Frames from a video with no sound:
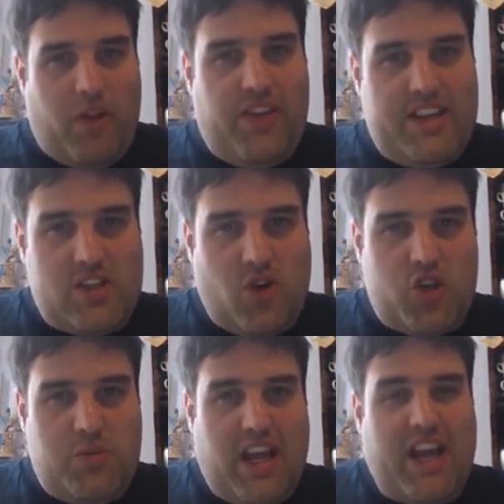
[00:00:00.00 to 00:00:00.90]
this is going
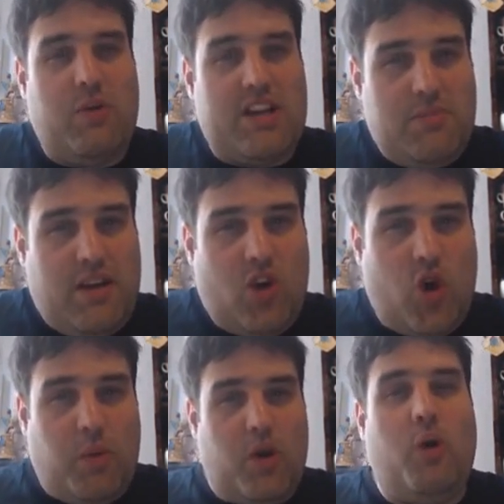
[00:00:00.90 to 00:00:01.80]
to be like. We're meant to be
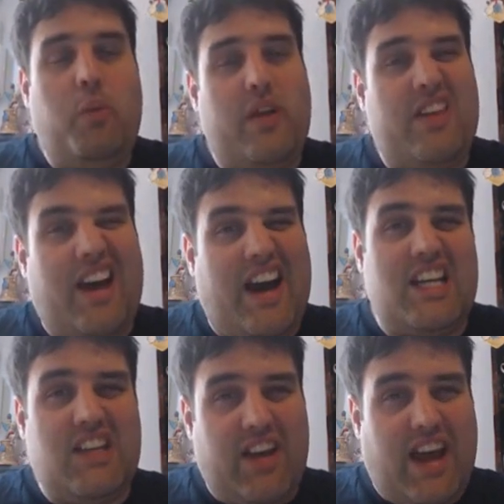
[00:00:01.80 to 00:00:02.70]
coming up with
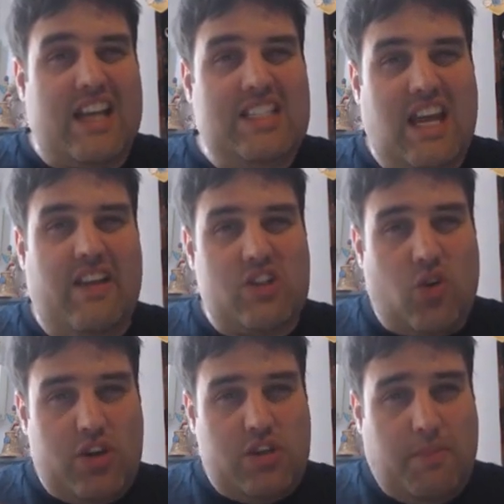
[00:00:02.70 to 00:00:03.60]
kind of an idea that's
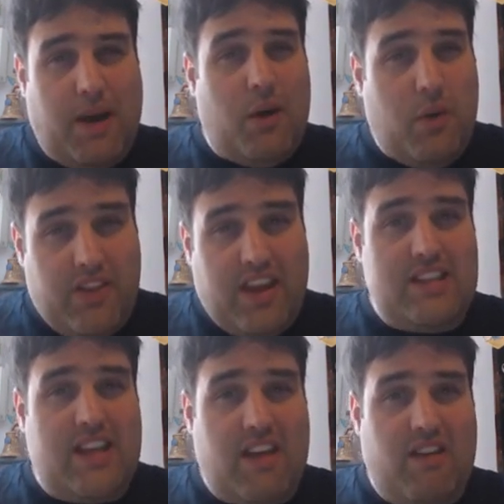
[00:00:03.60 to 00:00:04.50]
going to power the
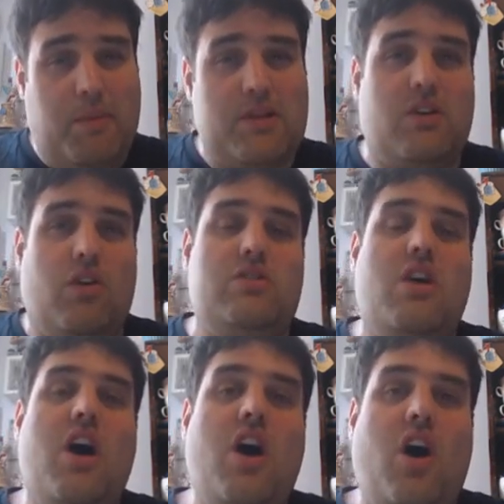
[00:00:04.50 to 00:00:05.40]
entire episode
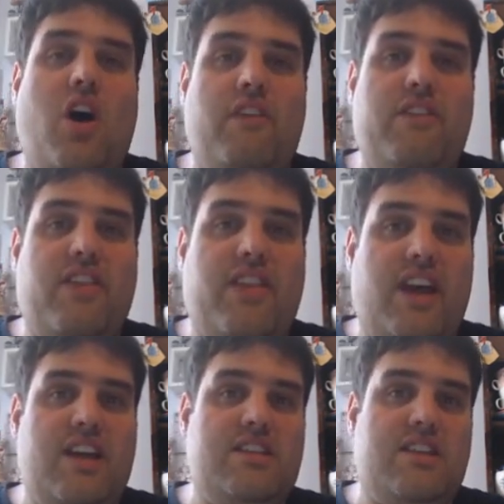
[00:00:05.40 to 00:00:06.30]
of
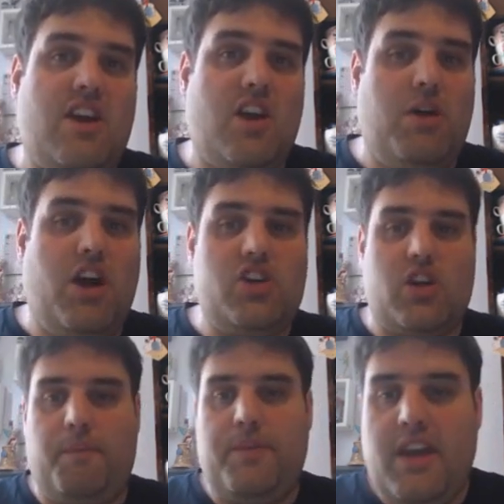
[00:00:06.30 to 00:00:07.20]
this
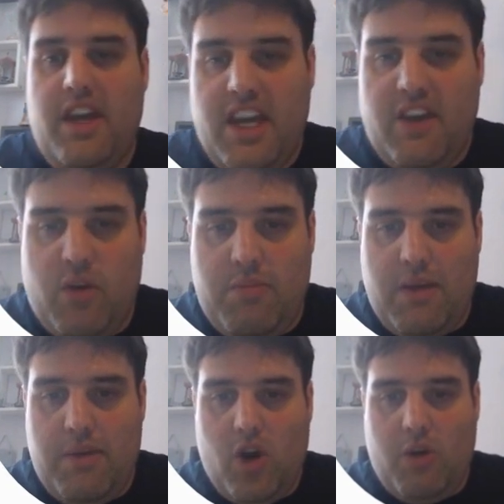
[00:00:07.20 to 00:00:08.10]
commercial. If we
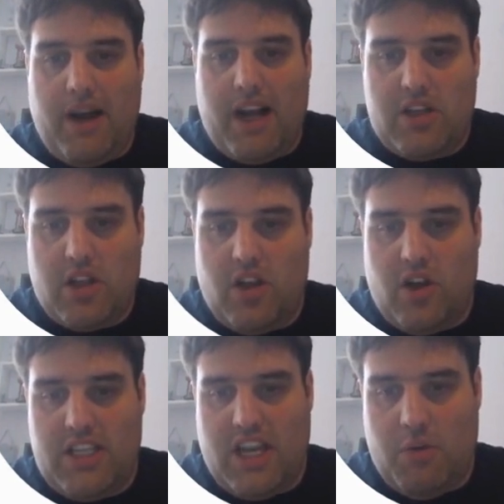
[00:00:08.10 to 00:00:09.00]
maybe go back to
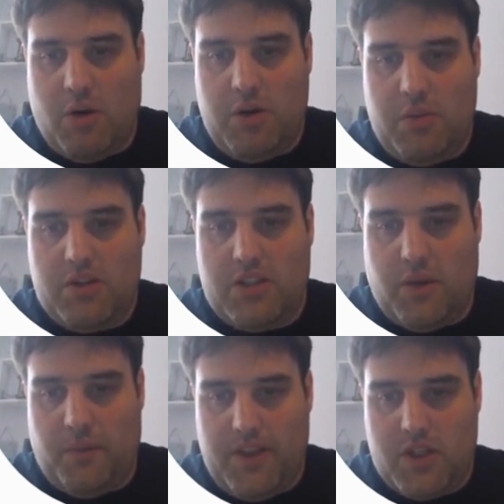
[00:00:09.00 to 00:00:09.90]
Claude here, what we will
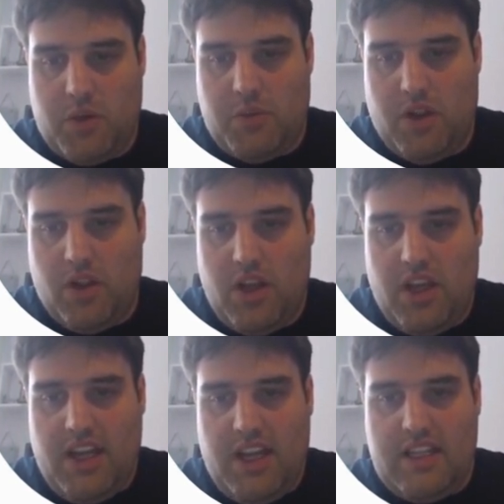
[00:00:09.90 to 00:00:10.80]
do is we will,
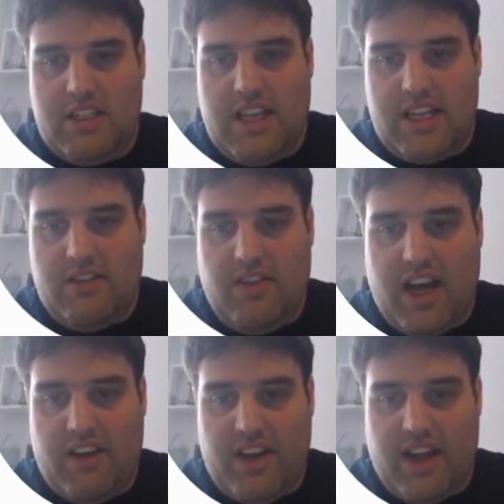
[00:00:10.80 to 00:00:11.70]
instead of
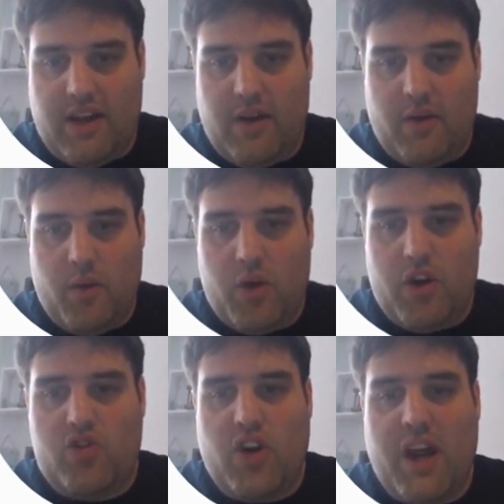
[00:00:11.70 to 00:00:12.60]
having, we're
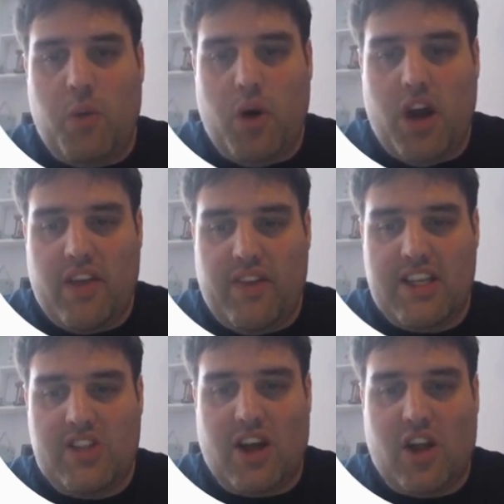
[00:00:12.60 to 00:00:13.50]
going to try and work
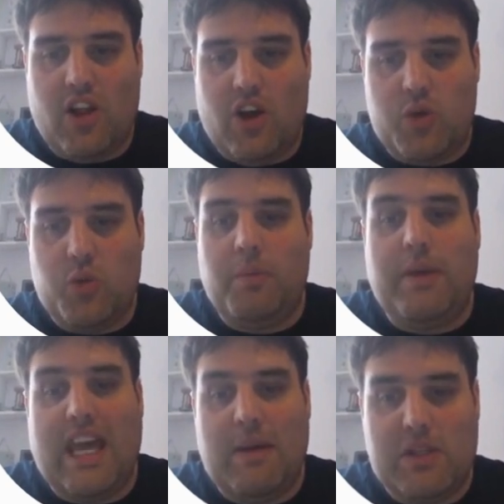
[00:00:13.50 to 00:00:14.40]
this so that Claude will
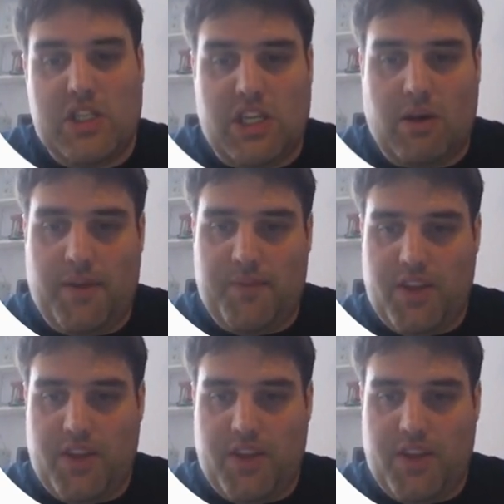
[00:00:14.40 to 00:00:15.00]
be able to do it.